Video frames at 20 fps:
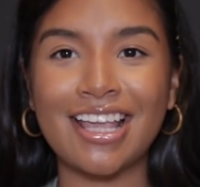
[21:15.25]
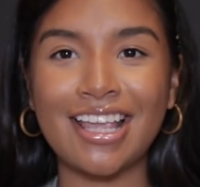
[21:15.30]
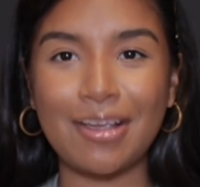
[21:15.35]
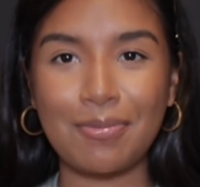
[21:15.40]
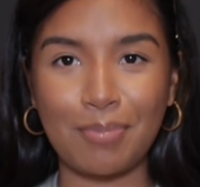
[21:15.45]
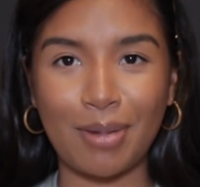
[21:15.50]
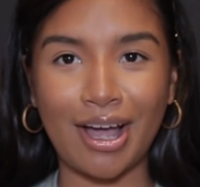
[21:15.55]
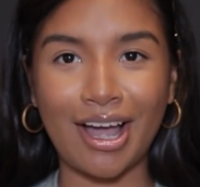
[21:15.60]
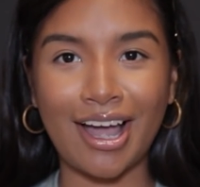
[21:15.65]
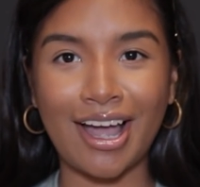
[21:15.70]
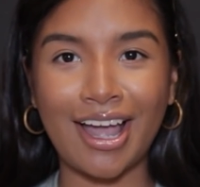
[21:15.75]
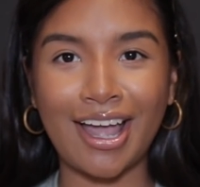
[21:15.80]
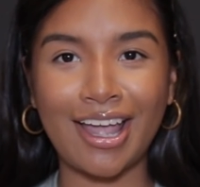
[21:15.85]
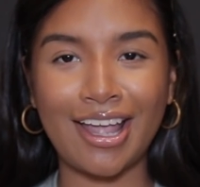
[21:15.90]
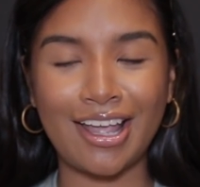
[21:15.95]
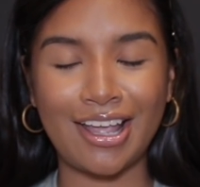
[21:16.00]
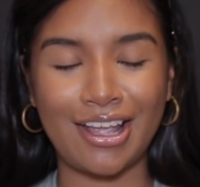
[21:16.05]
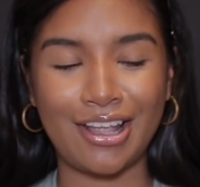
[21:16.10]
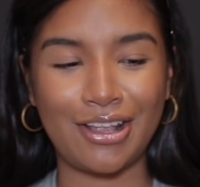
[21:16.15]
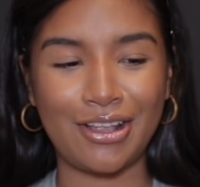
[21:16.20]
Buy
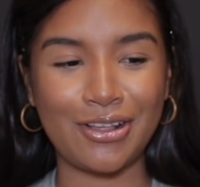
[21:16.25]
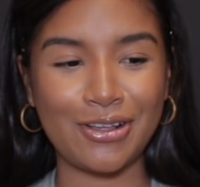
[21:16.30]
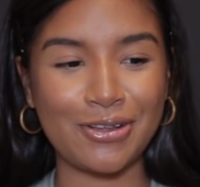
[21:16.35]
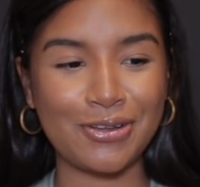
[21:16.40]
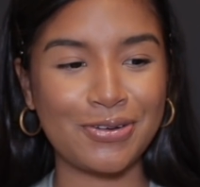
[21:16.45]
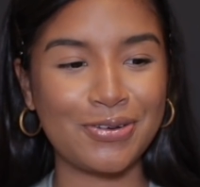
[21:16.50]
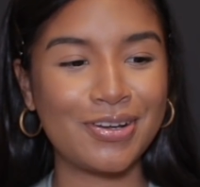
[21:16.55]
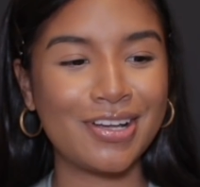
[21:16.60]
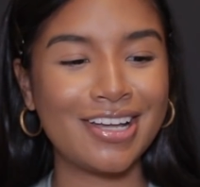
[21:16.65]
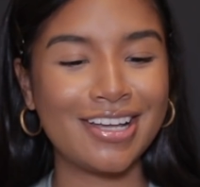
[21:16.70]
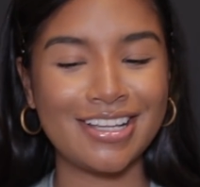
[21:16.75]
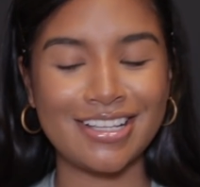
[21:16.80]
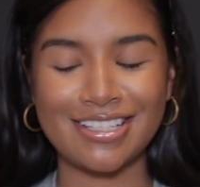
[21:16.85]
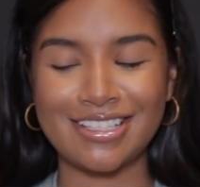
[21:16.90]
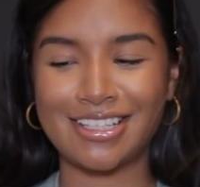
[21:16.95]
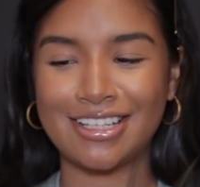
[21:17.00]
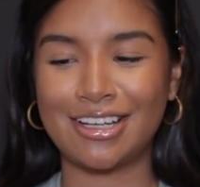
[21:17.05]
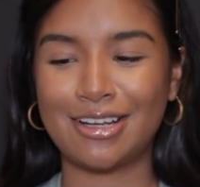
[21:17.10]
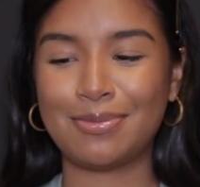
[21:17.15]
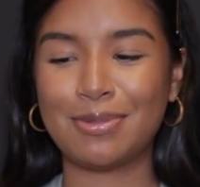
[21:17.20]
you
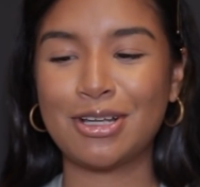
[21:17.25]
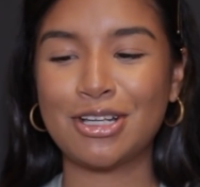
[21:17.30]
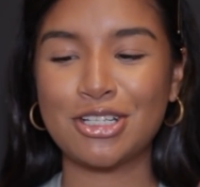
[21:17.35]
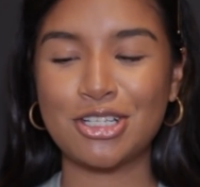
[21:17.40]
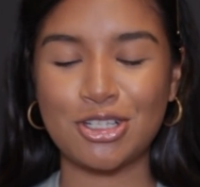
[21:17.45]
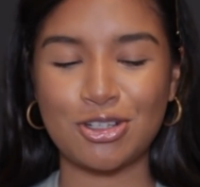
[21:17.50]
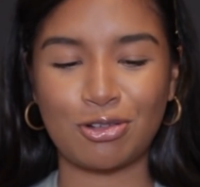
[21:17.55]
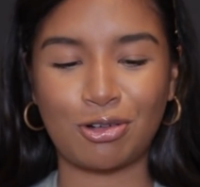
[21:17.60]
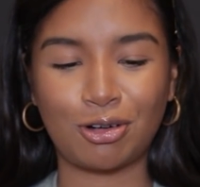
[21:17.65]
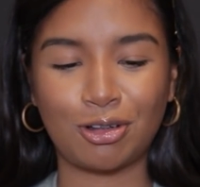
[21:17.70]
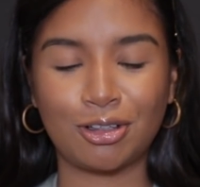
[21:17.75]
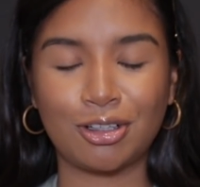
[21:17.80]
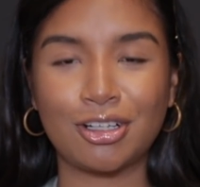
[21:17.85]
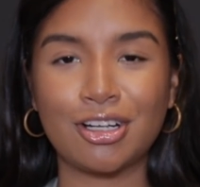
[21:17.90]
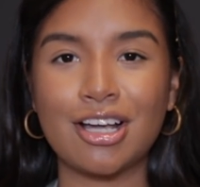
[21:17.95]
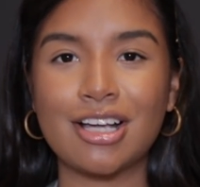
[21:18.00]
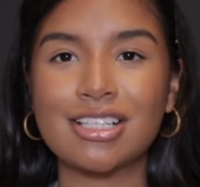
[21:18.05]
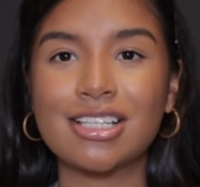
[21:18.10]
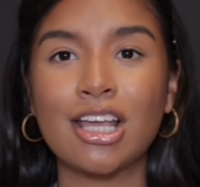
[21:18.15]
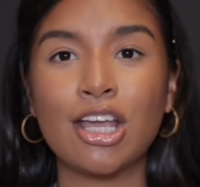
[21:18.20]
some stroller
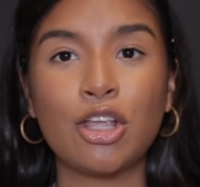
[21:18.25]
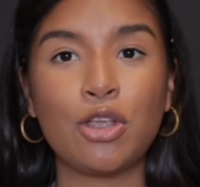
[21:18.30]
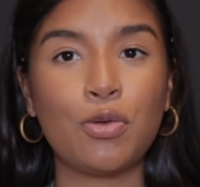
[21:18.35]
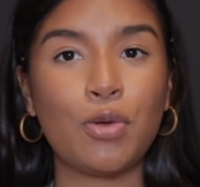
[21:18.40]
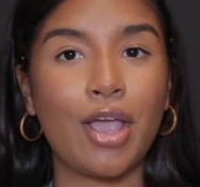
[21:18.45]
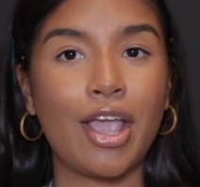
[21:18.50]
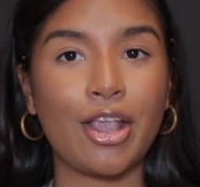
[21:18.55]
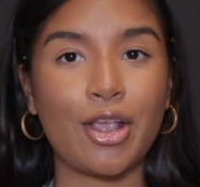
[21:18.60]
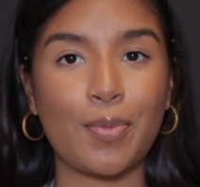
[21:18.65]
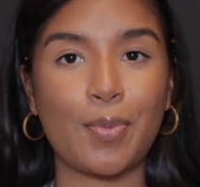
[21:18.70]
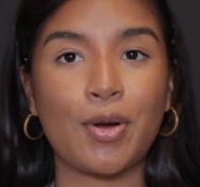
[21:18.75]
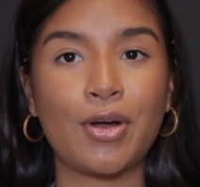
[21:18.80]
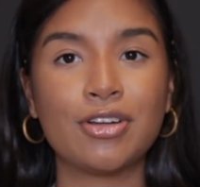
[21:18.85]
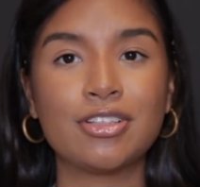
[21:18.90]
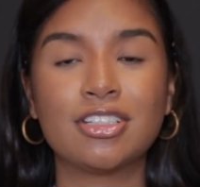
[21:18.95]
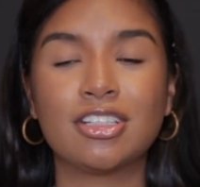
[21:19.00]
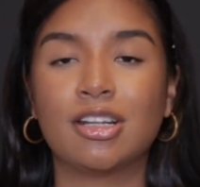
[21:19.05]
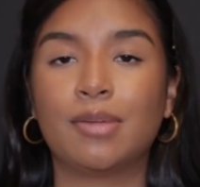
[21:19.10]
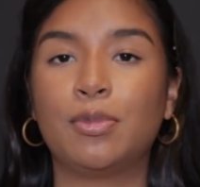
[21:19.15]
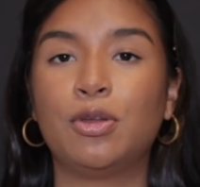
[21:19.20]
hooks hang your purse
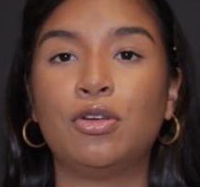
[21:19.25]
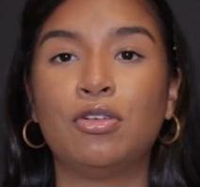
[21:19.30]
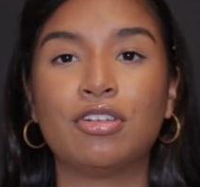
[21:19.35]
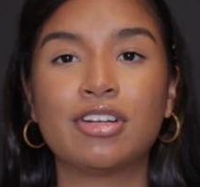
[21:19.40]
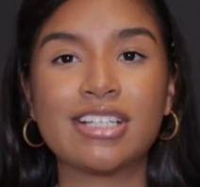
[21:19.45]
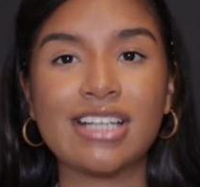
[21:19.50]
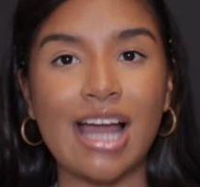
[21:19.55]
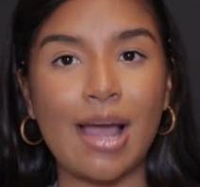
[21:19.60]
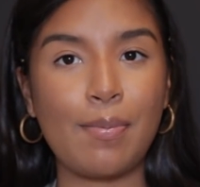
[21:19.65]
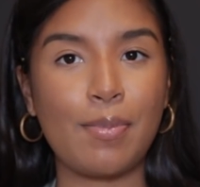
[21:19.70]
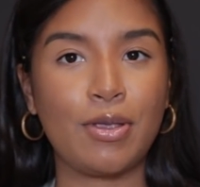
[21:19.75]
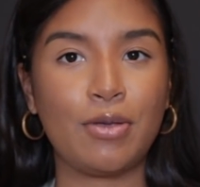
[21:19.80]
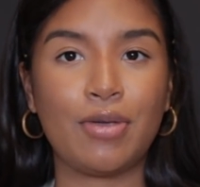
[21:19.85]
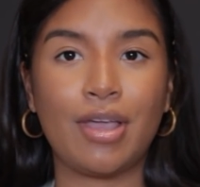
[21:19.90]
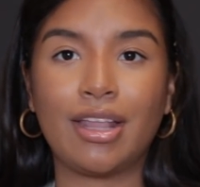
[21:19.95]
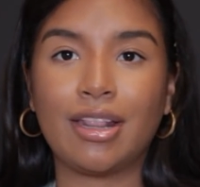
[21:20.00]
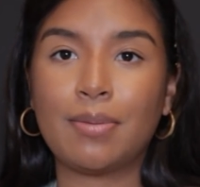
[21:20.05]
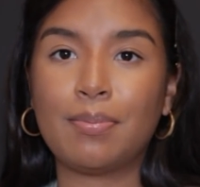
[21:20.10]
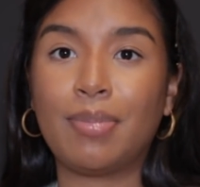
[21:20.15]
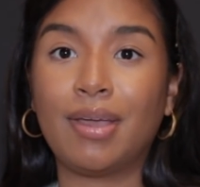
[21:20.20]
in them. You go shopping. You hang
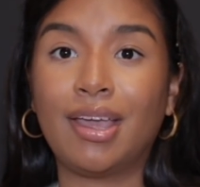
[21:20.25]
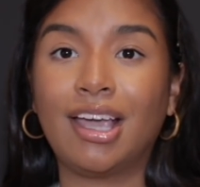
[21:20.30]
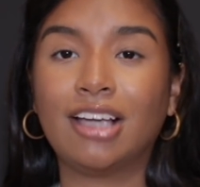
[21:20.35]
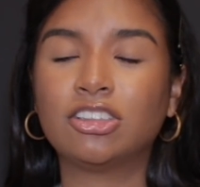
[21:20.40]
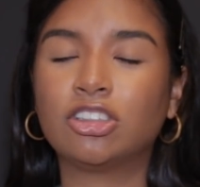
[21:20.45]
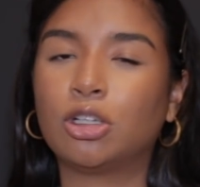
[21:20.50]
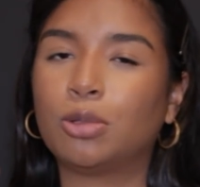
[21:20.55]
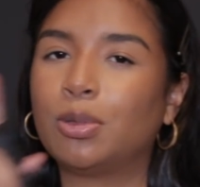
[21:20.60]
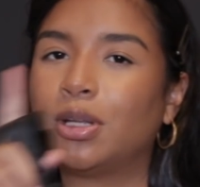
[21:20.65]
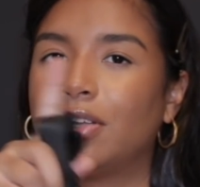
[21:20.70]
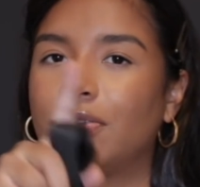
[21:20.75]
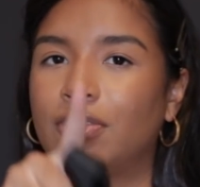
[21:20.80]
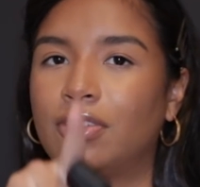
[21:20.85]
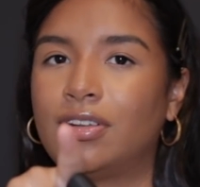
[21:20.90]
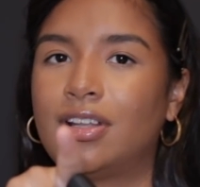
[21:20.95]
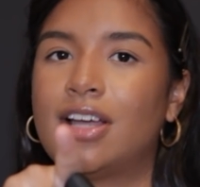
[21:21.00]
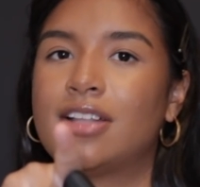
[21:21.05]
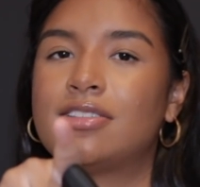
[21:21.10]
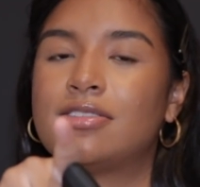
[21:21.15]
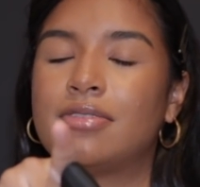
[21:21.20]
the bags on if they're
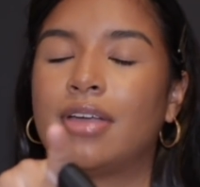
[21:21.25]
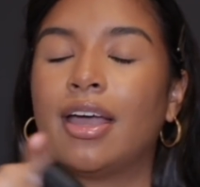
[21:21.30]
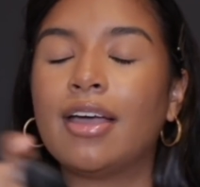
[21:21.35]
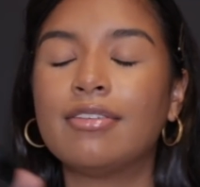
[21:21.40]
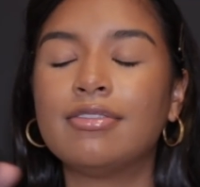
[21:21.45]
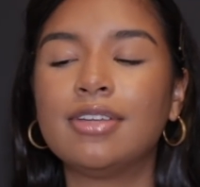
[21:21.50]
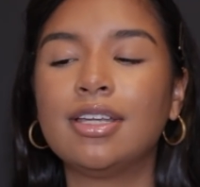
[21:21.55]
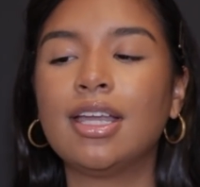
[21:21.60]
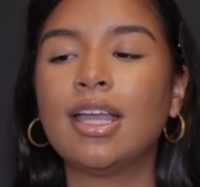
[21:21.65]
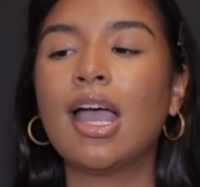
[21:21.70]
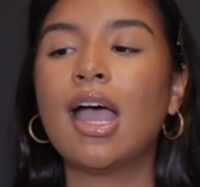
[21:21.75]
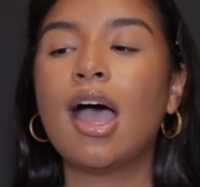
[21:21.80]
not too heavy.